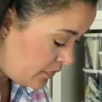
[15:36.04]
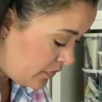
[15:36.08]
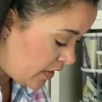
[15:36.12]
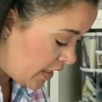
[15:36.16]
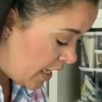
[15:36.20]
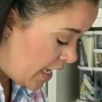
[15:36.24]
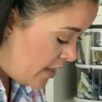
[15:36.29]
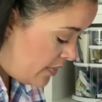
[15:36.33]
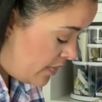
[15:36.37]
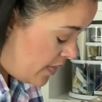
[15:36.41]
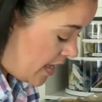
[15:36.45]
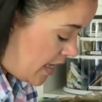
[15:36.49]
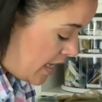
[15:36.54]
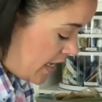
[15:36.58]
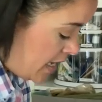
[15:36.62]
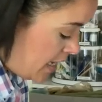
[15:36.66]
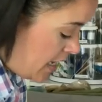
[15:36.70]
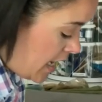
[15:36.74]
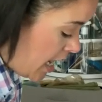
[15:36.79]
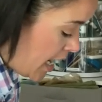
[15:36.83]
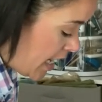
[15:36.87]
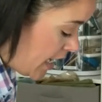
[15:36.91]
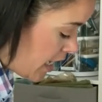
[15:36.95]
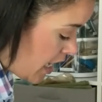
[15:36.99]
And then
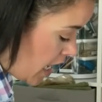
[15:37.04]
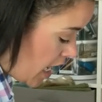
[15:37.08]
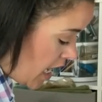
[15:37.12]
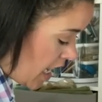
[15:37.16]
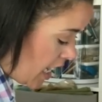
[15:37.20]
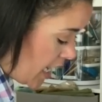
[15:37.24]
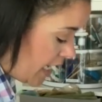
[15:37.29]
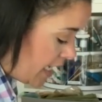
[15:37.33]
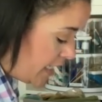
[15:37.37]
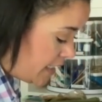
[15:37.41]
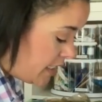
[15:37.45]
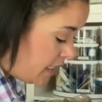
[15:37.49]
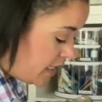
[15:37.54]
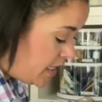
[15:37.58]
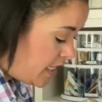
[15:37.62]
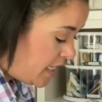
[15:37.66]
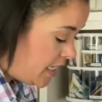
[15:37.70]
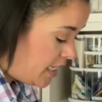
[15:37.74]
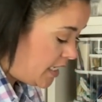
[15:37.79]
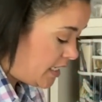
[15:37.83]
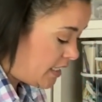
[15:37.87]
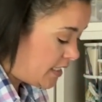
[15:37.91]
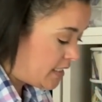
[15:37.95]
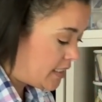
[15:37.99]
I got
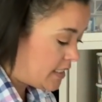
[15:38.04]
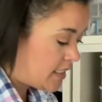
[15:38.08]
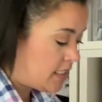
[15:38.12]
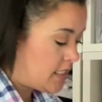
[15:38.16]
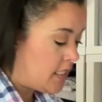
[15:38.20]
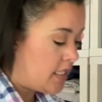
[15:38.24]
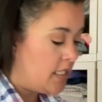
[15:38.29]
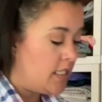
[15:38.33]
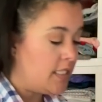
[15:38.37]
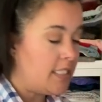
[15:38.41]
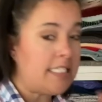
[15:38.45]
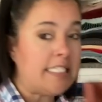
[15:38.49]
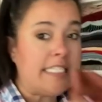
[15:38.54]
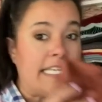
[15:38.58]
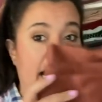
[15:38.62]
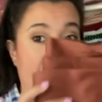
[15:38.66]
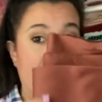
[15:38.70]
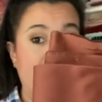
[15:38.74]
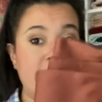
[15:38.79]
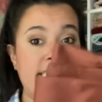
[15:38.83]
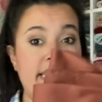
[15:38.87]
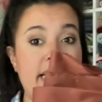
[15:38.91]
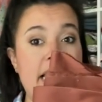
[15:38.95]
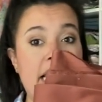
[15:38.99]
this
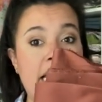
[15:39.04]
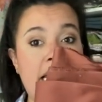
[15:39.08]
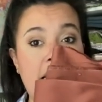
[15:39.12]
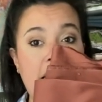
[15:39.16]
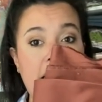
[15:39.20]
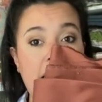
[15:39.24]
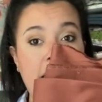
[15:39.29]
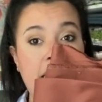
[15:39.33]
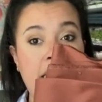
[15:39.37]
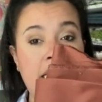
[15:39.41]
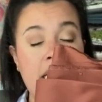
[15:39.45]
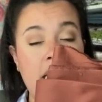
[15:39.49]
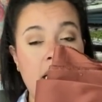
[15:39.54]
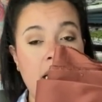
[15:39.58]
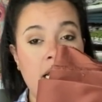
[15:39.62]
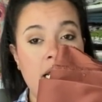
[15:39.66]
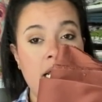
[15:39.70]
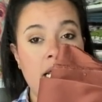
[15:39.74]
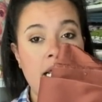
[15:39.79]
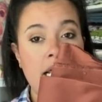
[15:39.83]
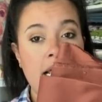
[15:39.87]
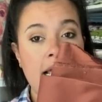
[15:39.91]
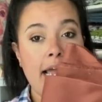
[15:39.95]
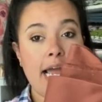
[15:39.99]
sateen.
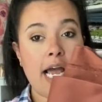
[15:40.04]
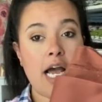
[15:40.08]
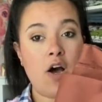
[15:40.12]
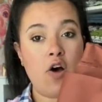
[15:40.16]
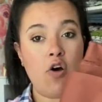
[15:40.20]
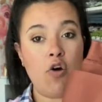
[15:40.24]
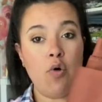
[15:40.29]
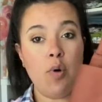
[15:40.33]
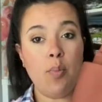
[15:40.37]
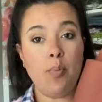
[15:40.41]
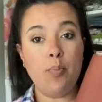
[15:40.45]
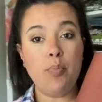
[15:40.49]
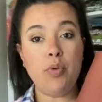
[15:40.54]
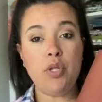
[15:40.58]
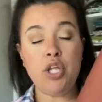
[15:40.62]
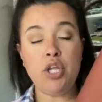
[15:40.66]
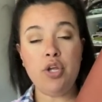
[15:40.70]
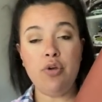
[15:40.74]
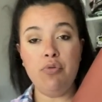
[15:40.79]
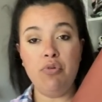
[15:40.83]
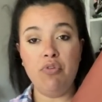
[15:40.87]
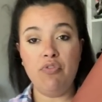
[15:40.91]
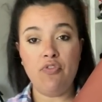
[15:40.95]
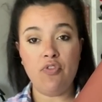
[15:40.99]
How
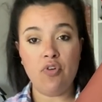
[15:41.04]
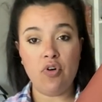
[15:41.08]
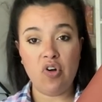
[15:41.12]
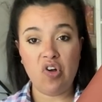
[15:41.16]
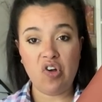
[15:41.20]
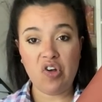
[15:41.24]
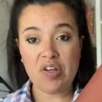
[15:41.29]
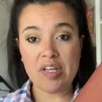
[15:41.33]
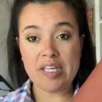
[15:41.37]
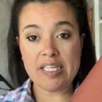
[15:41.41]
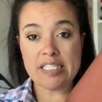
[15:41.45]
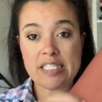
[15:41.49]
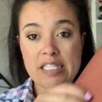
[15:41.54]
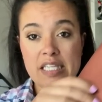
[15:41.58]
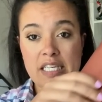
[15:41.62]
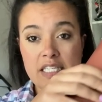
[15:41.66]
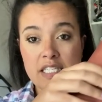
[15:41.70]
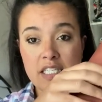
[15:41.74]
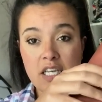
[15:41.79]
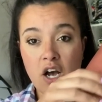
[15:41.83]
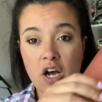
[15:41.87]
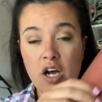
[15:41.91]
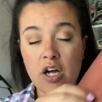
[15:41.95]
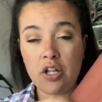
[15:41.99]
beautiful is this
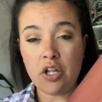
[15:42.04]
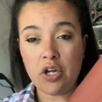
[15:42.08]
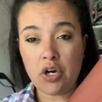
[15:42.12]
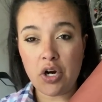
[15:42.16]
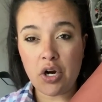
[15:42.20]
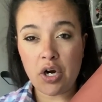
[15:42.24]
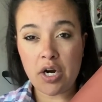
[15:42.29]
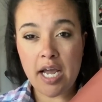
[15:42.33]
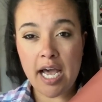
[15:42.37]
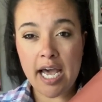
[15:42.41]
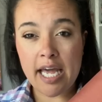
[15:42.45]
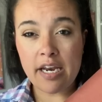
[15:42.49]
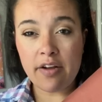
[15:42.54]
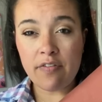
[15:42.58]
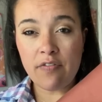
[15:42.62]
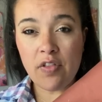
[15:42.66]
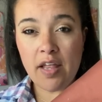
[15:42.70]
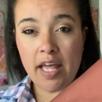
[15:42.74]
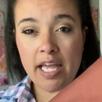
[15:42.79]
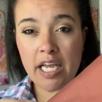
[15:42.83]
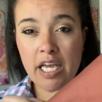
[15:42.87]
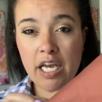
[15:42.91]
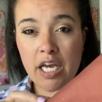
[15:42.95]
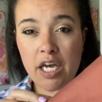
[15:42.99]
color? Kind of
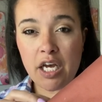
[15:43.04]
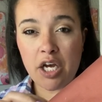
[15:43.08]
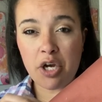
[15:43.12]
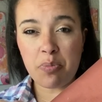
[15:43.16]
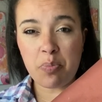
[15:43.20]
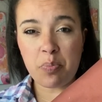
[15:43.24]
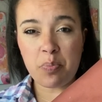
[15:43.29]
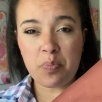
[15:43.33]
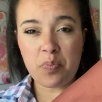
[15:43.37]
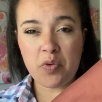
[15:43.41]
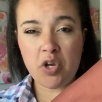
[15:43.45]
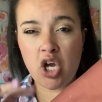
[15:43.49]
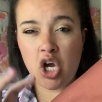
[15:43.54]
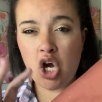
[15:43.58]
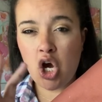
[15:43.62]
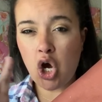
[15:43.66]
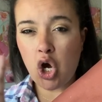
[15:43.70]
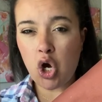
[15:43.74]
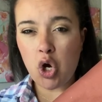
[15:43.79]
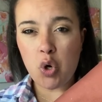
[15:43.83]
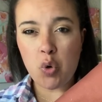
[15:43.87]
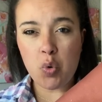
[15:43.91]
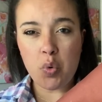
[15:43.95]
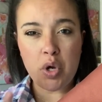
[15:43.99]
like a
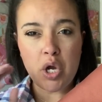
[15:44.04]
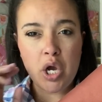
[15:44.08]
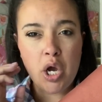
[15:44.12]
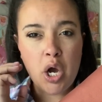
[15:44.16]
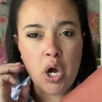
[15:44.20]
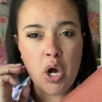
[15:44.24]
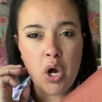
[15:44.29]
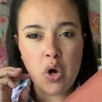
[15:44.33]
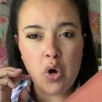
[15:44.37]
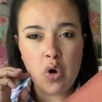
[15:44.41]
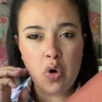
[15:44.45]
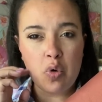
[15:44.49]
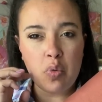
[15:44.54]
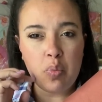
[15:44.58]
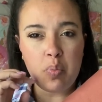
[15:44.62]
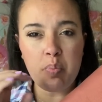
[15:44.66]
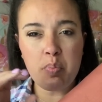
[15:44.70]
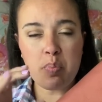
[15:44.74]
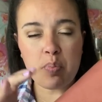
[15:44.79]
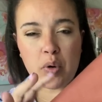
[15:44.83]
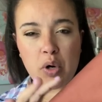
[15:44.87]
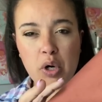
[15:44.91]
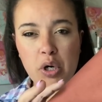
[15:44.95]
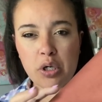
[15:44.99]
cocoa
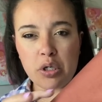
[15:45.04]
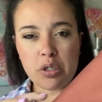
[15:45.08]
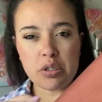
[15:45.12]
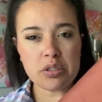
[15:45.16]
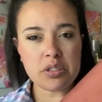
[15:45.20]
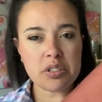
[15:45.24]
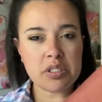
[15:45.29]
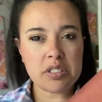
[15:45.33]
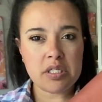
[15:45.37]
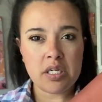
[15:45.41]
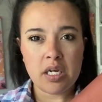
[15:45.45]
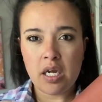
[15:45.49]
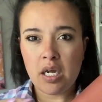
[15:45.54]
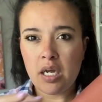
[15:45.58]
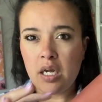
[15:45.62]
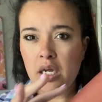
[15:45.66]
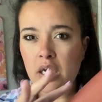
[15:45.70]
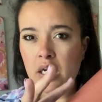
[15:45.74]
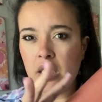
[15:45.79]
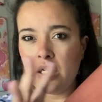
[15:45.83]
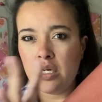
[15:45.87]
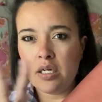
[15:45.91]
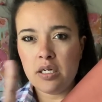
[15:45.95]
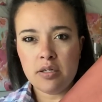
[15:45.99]
burnt
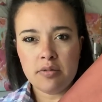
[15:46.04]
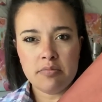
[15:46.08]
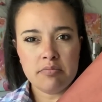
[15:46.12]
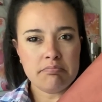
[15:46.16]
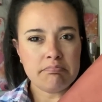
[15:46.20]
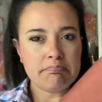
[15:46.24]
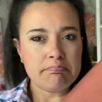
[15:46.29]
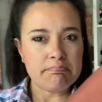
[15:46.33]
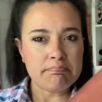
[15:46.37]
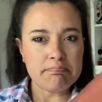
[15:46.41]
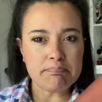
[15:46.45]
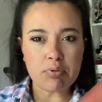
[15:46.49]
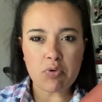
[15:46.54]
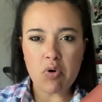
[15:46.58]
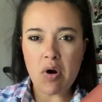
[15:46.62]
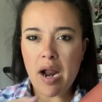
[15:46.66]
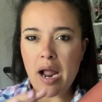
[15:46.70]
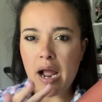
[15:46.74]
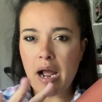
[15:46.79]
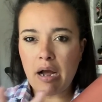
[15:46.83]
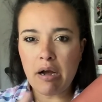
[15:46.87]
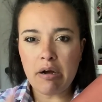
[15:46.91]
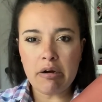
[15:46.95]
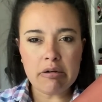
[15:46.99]

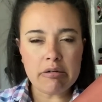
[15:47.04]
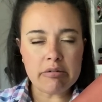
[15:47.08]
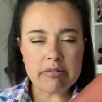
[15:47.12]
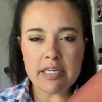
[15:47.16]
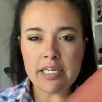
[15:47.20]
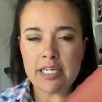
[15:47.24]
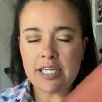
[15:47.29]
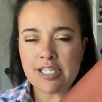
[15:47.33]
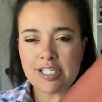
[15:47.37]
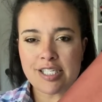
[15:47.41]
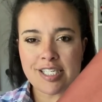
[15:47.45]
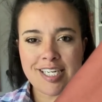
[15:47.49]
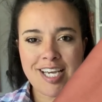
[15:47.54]
brownish